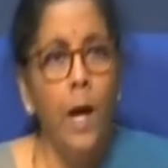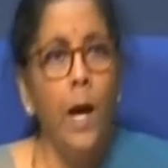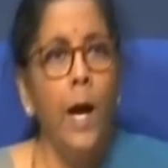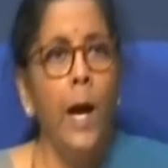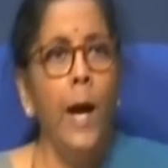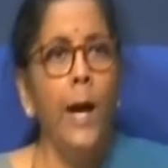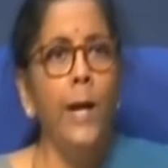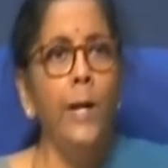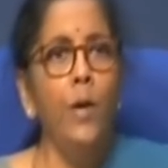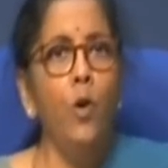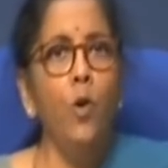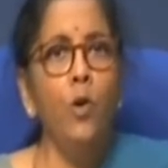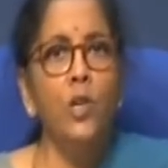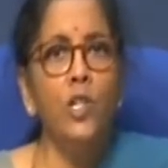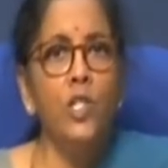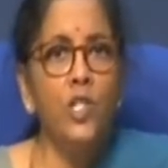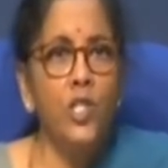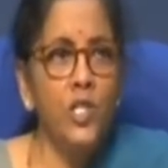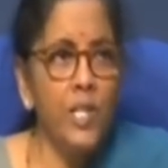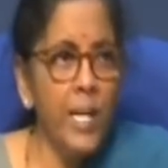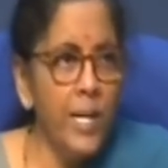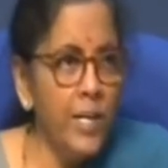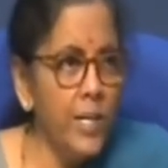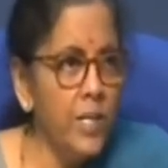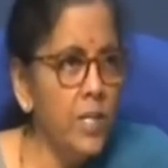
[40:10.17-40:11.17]
And on
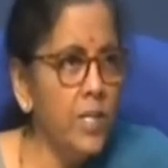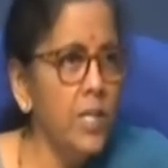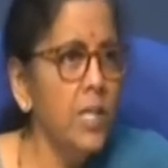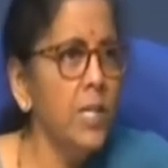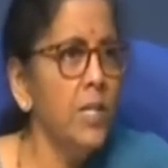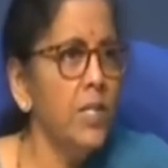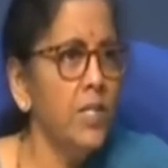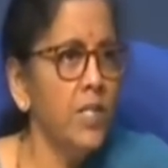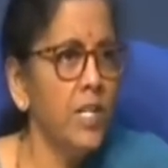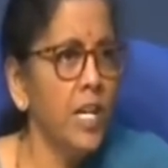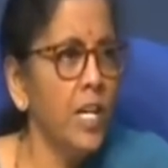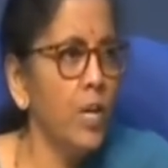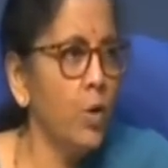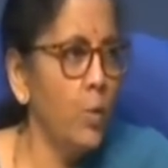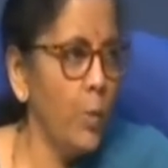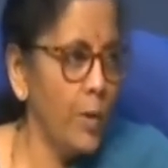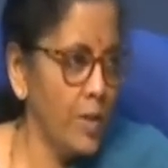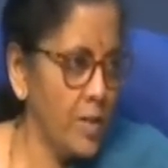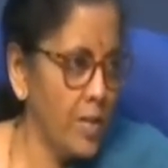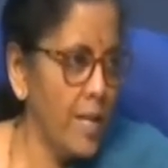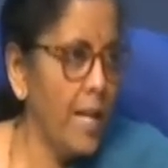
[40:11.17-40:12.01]
center's request,